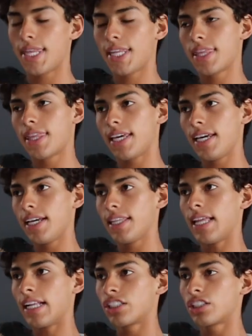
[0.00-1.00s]
and the thing
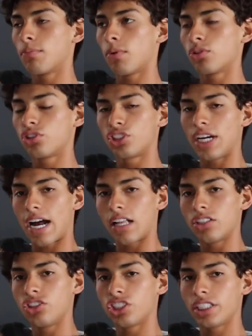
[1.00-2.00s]
that's the most
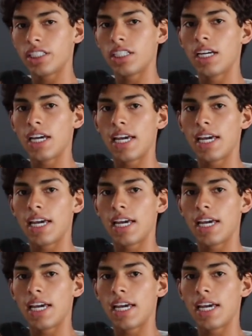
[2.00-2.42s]
challenging